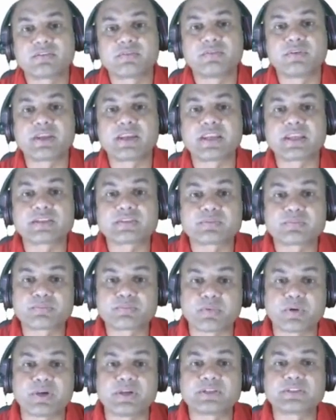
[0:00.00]
various
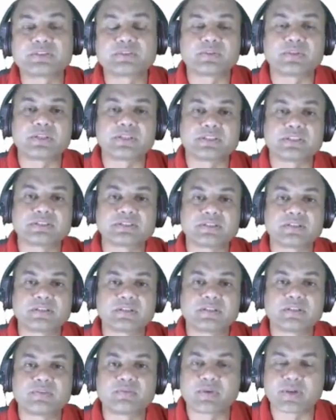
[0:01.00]
points to this.
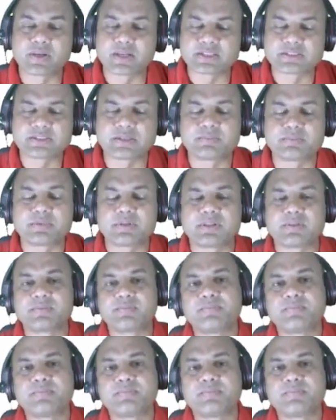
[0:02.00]
For example,